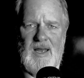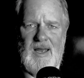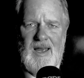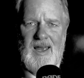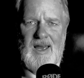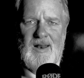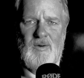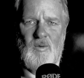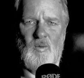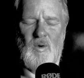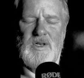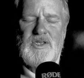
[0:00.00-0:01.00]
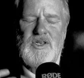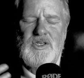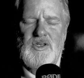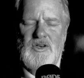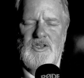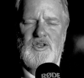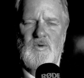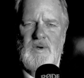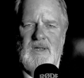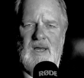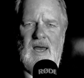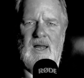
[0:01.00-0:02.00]
And once you start
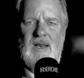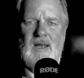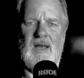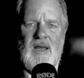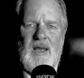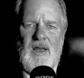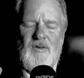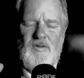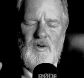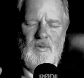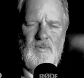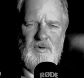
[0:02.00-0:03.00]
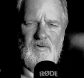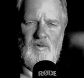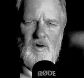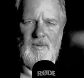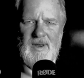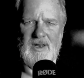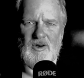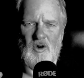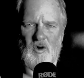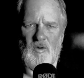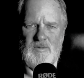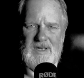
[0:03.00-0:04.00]
doing that, if you're performing in your
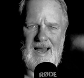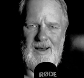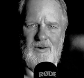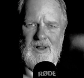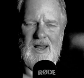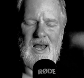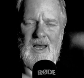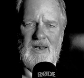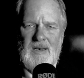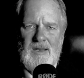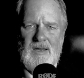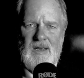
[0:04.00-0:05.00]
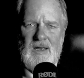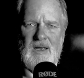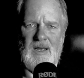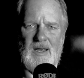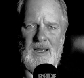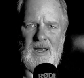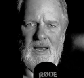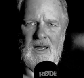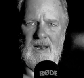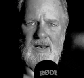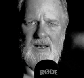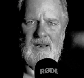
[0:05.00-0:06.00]
hometown a lot
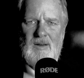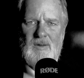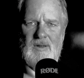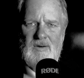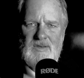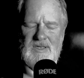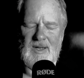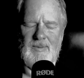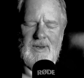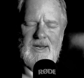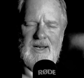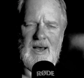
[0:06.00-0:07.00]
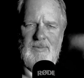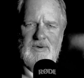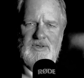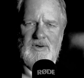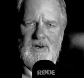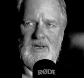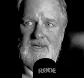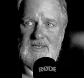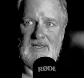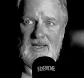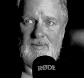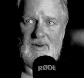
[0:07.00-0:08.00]
and there's limited opportunities,
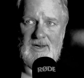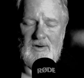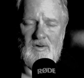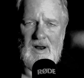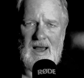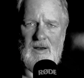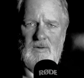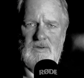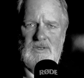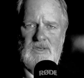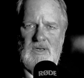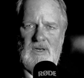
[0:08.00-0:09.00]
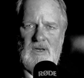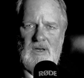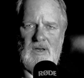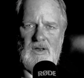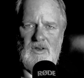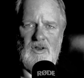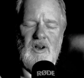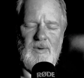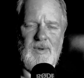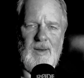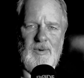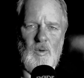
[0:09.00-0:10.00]
limited crowds, you're going to
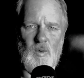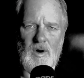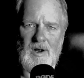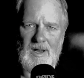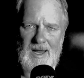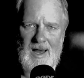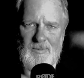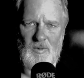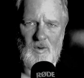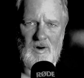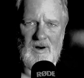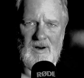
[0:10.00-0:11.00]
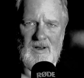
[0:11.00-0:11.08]
be able to work a lot more.